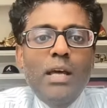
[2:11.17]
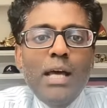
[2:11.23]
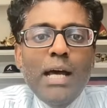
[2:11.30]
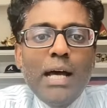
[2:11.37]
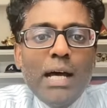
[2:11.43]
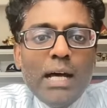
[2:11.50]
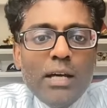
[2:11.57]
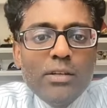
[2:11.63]

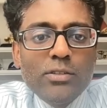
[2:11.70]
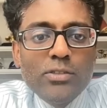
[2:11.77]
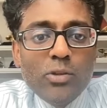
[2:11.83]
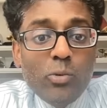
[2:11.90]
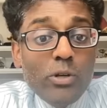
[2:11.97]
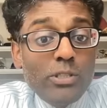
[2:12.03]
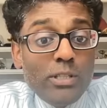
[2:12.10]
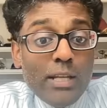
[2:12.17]
Uh, so
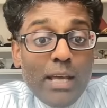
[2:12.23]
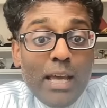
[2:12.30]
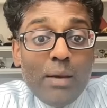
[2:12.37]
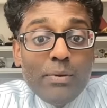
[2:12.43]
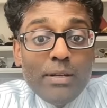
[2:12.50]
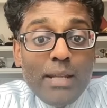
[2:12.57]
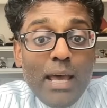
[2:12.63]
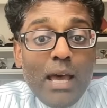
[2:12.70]
what's going to
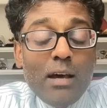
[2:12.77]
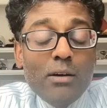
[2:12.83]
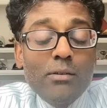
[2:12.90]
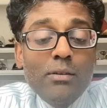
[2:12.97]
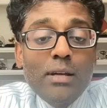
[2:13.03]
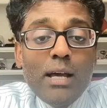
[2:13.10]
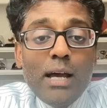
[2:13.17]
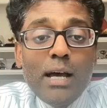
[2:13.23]
happen
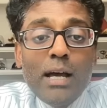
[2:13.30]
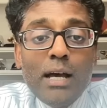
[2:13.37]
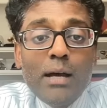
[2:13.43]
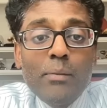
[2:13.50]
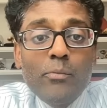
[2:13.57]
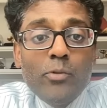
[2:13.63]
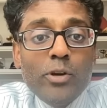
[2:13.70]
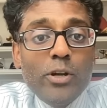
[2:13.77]
now?
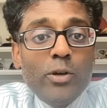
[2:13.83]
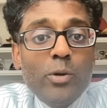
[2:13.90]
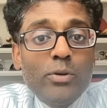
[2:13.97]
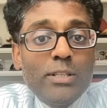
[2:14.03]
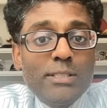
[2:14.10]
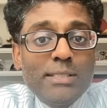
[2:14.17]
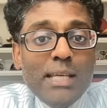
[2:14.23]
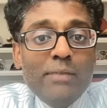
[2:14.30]
Um, we're going to go
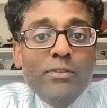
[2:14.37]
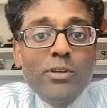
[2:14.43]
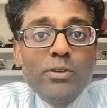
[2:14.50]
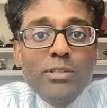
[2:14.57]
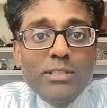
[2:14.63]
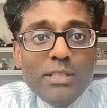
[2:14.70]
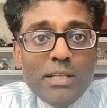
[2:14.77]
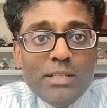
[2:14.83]
with a
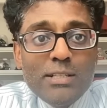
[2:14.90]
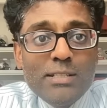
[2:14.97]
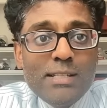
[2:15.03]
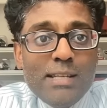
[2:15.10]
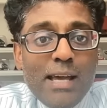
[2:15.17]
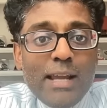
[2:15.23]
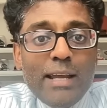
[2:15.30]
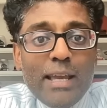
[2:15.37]
seven-unit selection
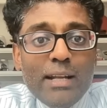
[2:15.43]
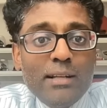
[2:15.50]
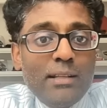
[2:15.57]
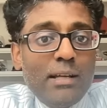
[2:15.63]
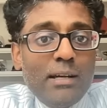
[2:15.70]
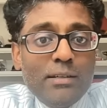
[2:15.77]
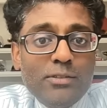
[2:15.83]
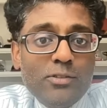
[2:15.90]
tonight at 8
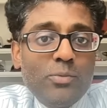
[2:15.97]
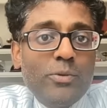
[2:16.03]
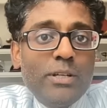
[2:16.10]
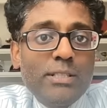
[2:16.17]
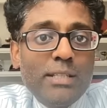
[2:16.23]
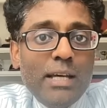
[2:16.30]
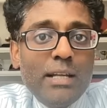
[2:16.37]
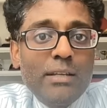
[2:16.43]
o'clock. Super
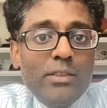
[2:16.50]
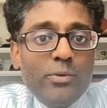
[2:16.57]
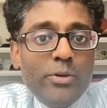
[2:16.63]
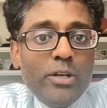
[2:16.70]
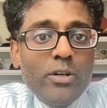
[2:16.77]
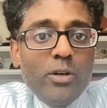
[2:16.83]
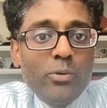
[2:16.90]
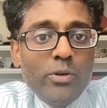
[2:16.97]
excited.
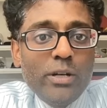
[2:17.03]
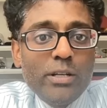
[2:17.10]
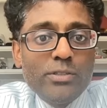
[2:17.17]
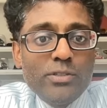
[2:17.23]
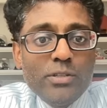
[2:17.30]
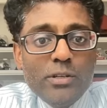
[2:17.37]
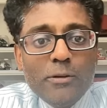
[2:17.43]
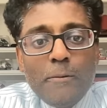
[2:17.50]
3-0 run, as
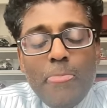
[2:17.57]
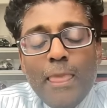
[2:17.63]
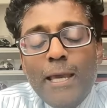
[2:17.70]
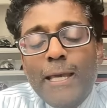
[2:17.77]
you know.